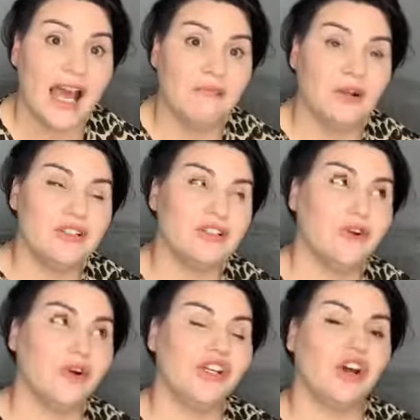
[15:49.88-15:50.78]
And most of
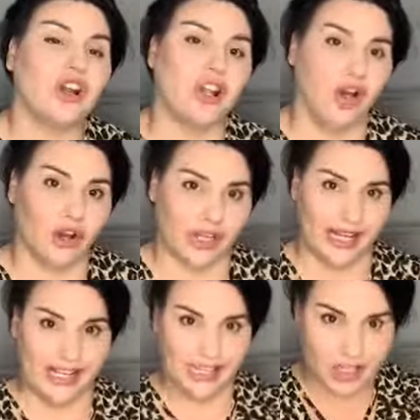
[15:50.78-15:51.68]
all, you're not alone.
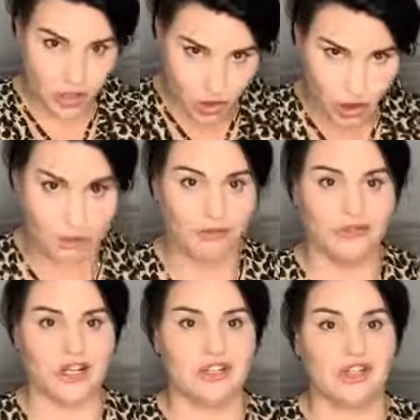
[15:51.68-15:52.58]
It is super
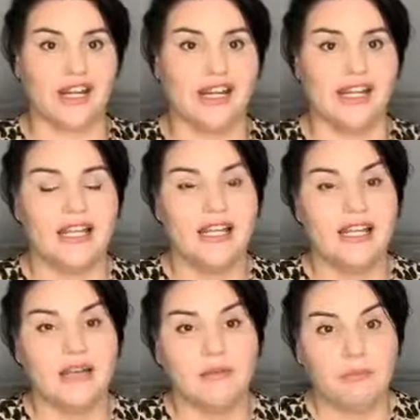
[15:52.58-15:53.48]
frustrating
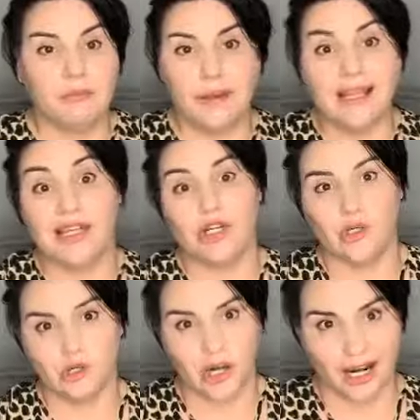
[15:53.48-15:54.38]
being
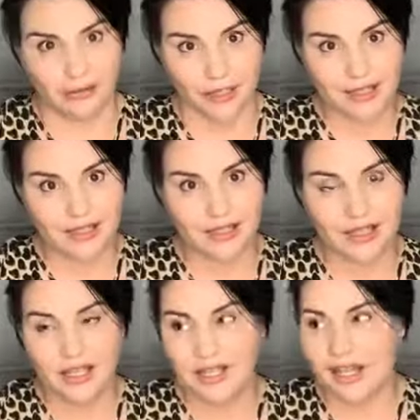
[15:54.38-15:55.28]
called high risk,
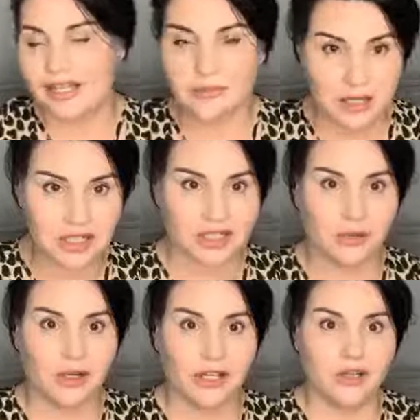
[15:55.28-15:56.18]
especially
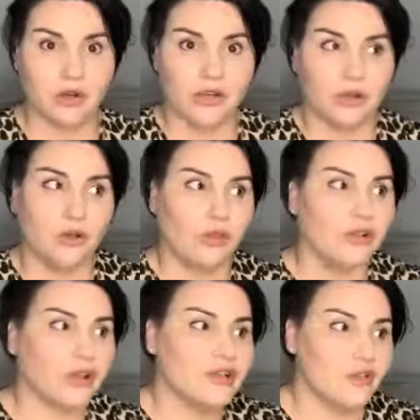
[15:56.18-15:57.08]
when I know that all the
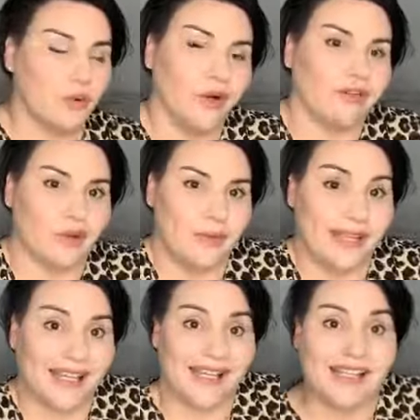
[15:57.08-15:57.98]
girls that work for
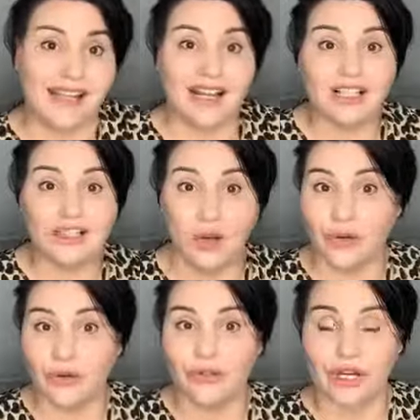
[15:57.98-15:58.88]
me can get a
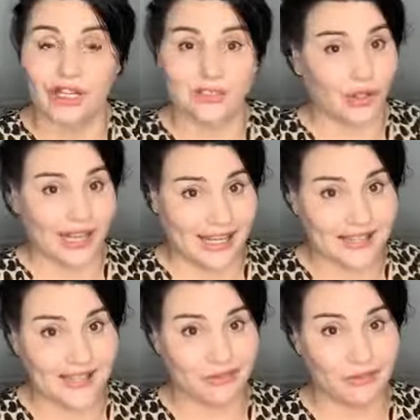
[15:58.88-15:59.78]
loan a lot
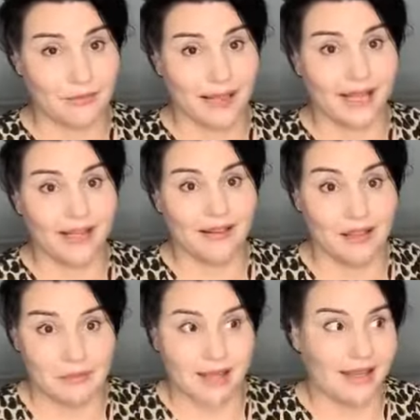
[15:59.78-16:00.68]
easier
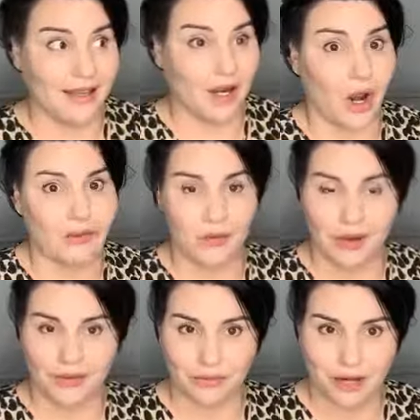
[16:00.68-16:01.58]
than me, I'm the
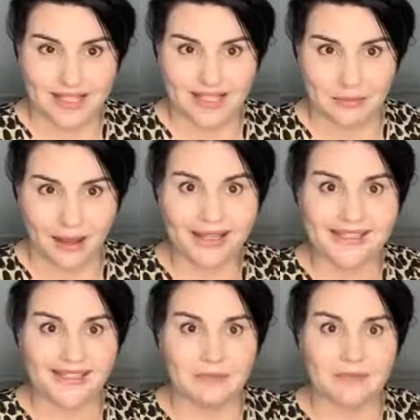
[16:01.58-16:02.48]
one that writes their pay
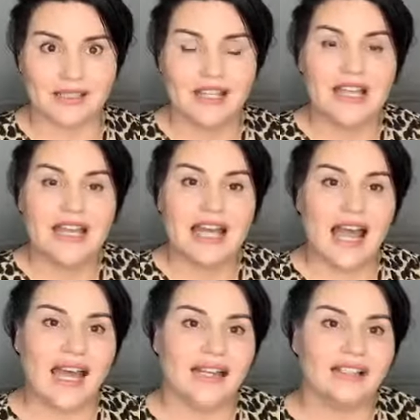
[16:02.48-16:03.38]
slips.
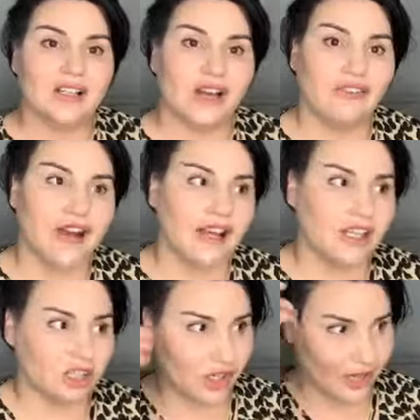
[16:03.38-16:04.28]
And I've had a
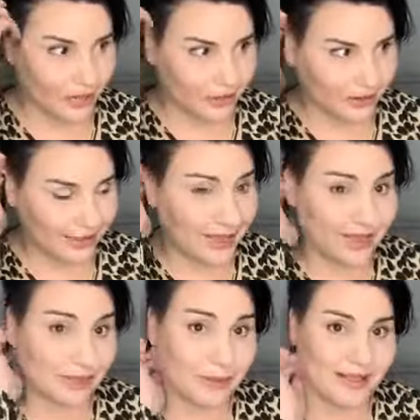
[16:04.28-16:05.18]
client only
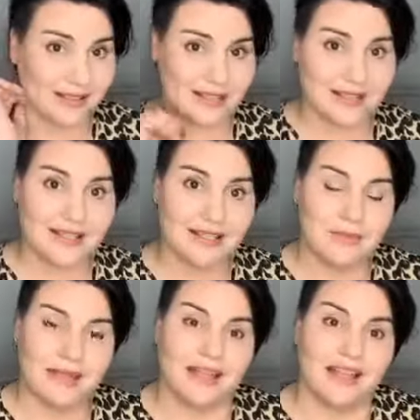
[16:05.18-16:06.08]
last week that said to
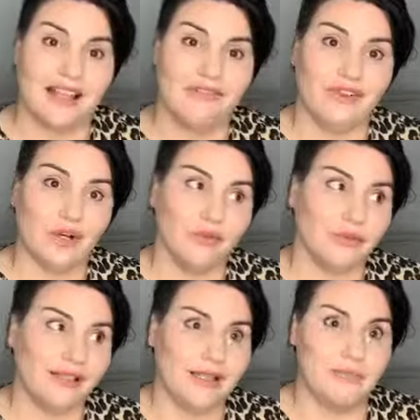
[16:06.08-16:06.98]
me that they felt
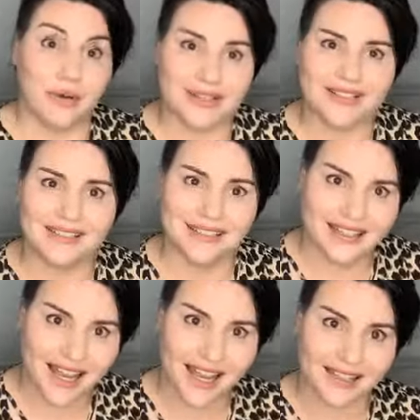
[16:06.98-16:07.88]
really personally
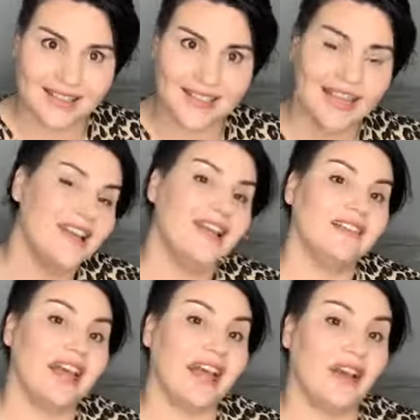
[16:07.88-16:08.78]
attacked.
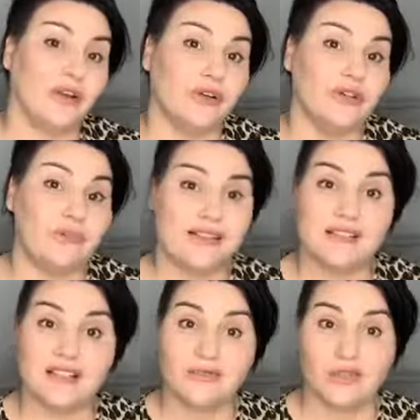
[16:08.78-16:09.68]
They had owned a
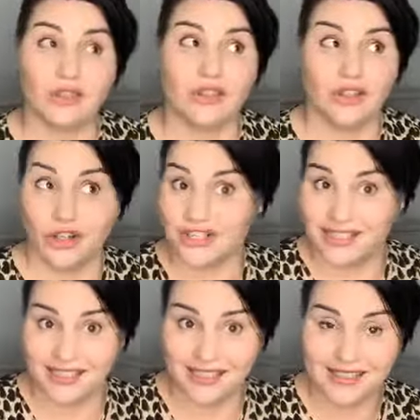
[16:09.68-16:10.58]
business for 30
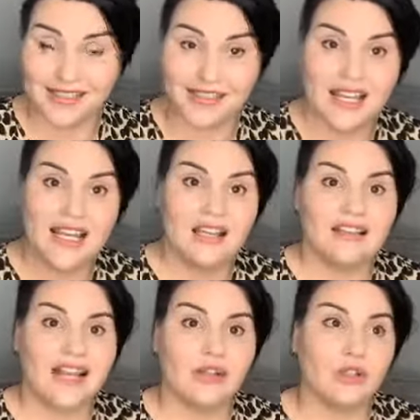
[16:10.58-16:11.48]
years.
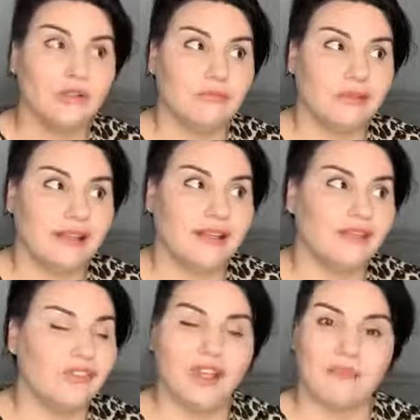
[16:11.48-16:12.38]
They couldn't
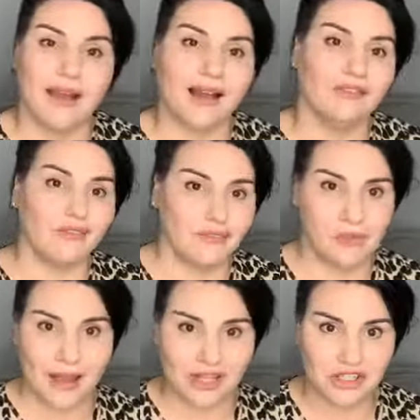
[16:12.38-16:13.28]
believe the amount of
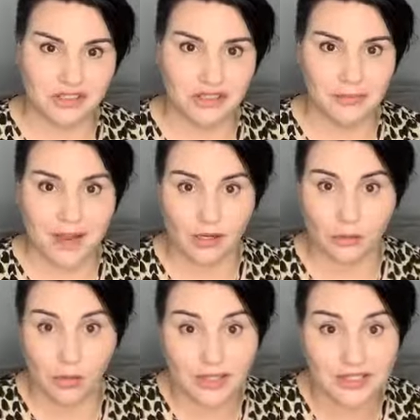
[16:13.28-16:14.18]
information the bank
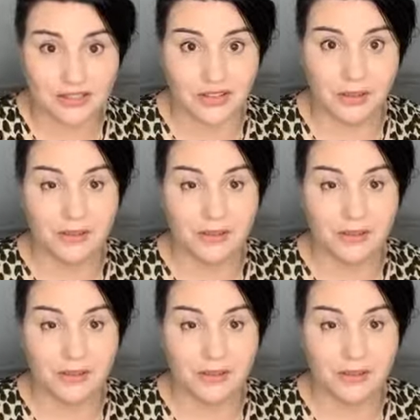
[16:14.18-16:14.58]
wanted